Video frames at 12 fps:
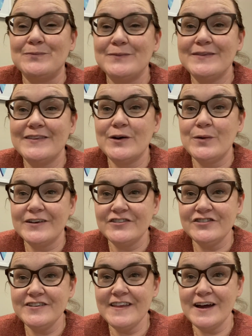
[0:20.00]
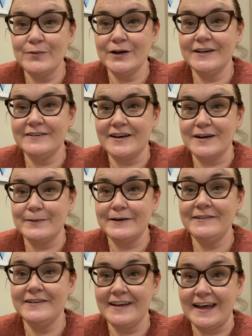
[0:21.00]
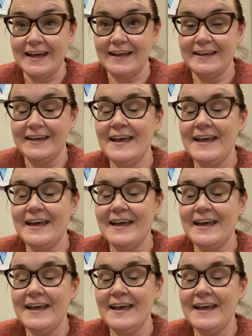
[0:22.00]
the question that we're going to talk about today